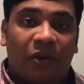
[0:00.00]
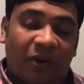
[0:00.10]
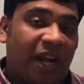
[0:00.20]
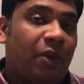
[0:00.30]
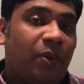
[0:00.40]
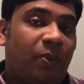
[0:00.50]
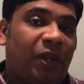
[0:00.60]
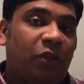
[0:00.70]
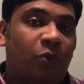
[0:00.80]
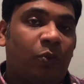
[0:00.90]
right away
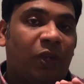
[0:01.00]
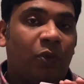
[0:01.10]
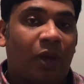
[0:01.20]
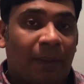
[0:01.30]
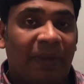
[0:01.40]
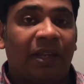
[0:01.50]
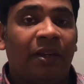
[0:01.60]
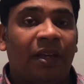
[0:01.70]
when you come in